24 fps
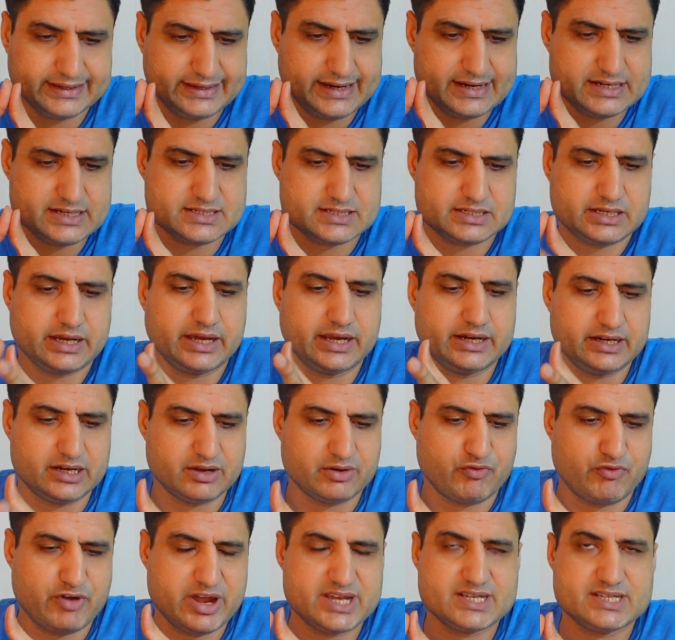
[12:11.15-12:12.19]
Kitts and
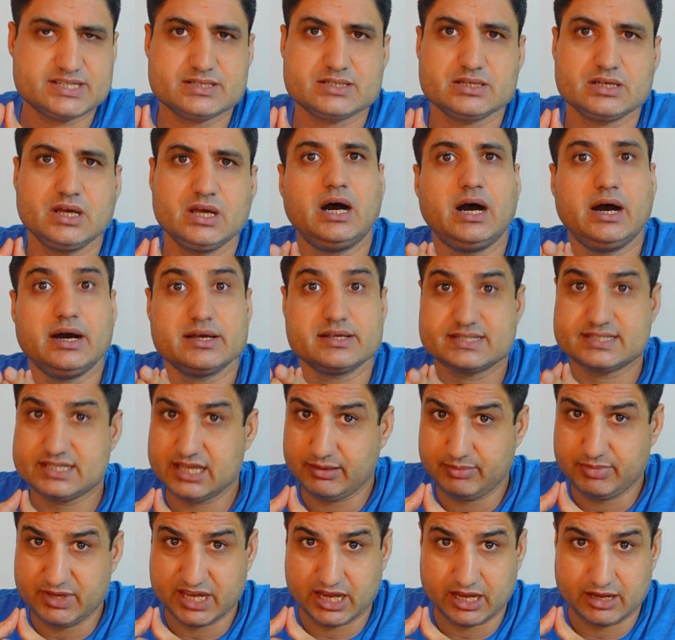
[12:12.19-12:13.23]
Nevis
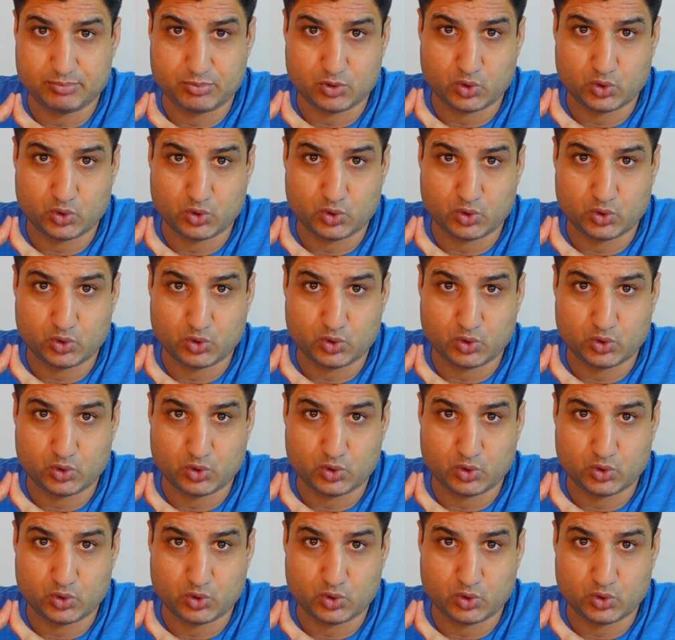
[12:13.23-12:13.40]
CBI